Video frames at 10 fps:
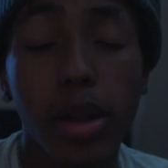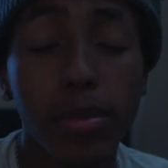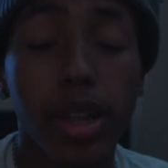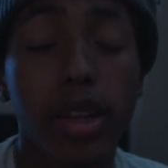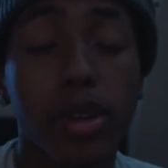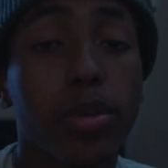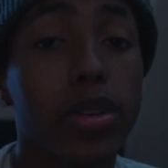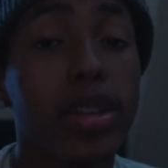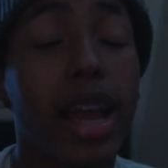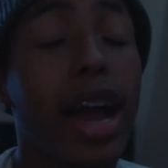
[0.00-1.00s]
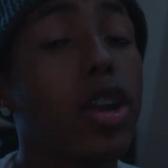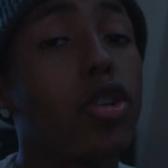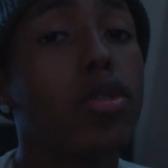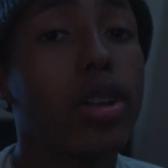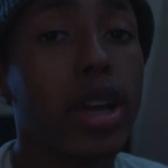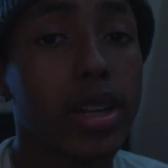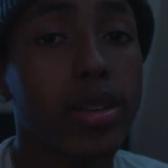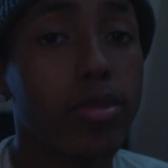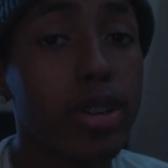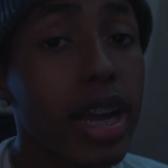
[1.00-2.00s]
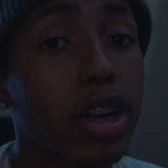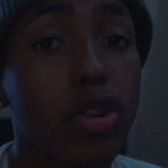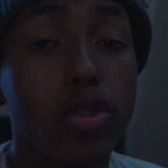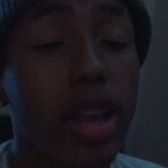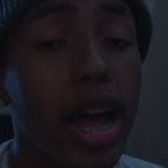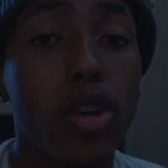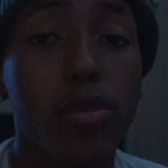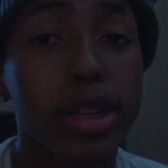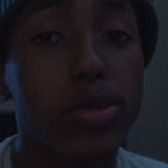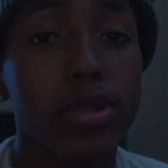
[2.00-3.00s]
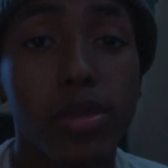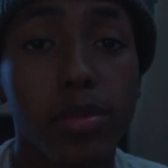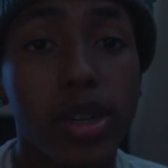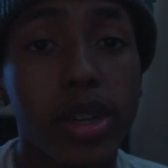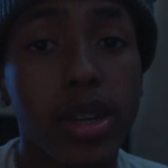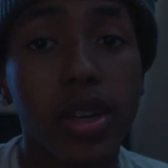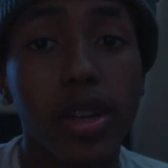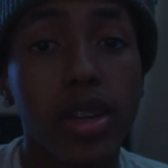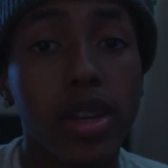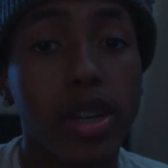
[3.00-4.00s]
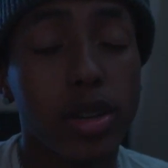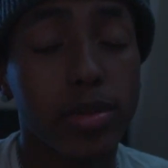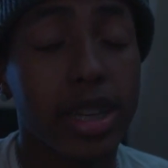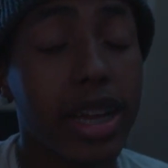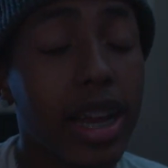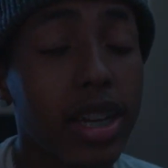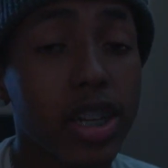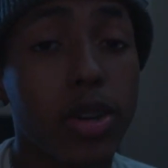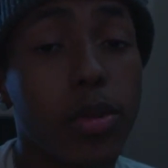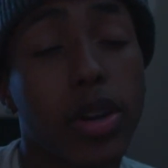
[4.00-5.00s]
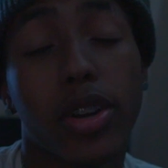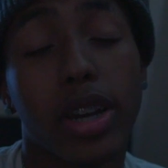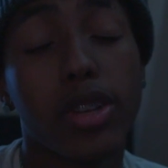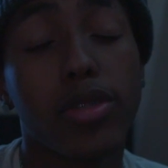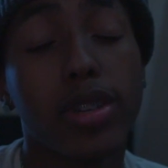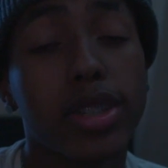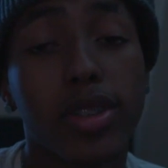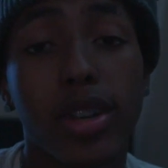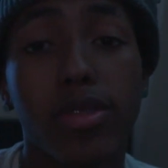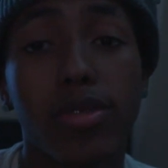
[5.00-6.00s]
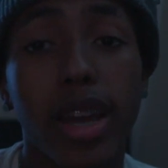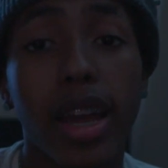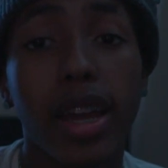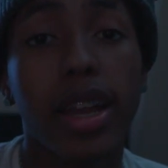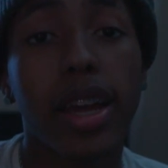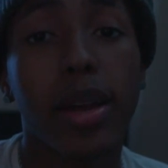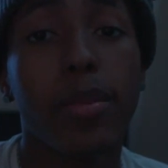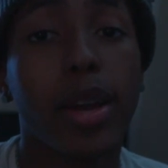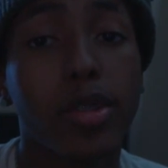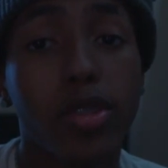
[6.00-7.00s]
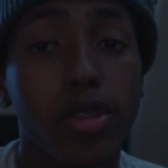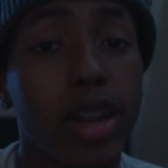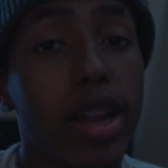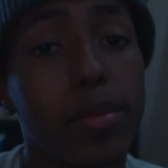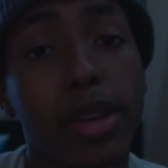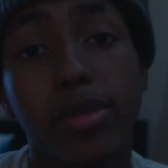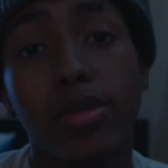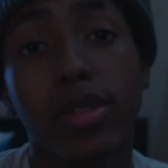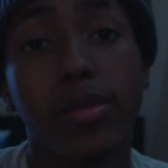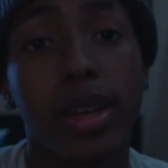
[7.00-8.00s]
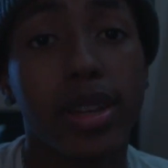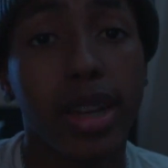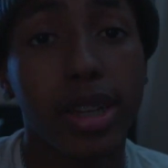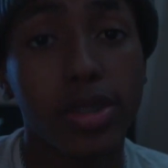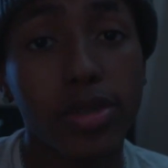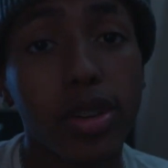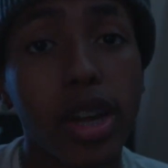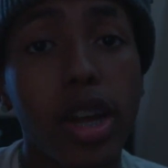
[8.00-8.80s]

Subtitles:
I'd be like, look, personally, I don't, like, we not cool. Like, I don't mess with them, but, you know what I'm saying? They got good work, or they do this, or they do that. Like, I'm not going to tell you not to mess with them. Like, that's you.